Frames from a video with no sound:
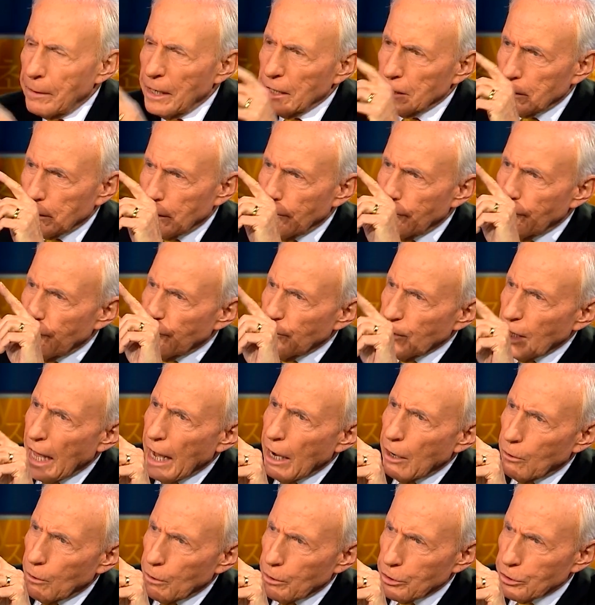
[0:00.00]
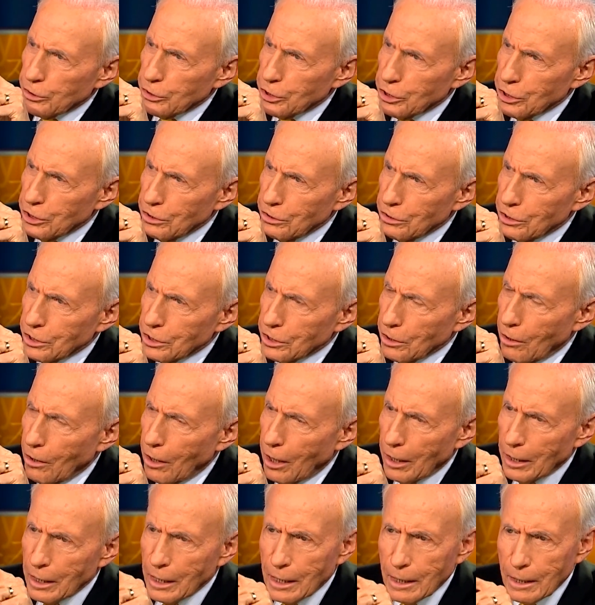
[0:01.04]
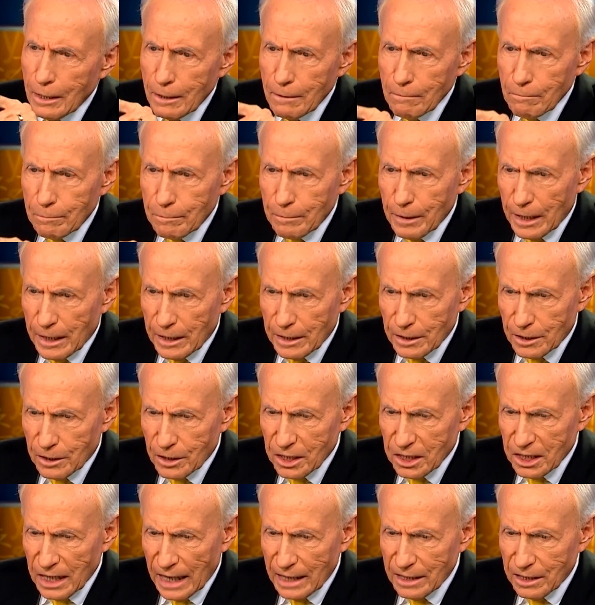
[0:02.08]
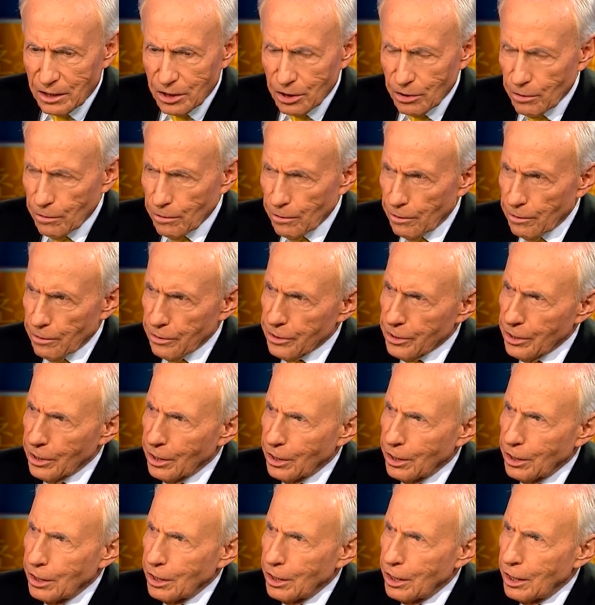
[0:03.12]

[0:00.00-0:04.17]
me about the flowers you saw being sent to earth.